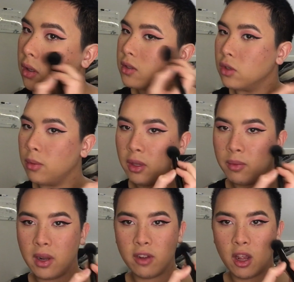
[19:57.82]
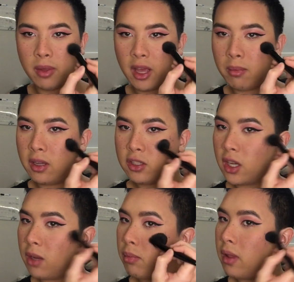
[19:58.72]
Because normally whenever I apply blush, I
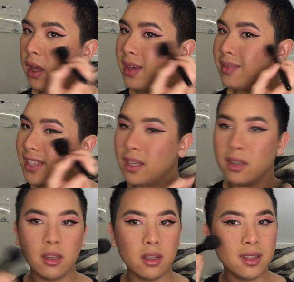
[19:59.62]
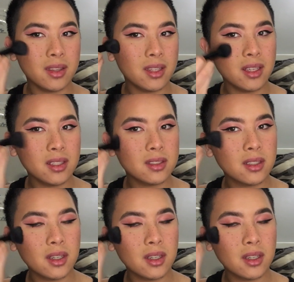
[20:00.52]
apply like this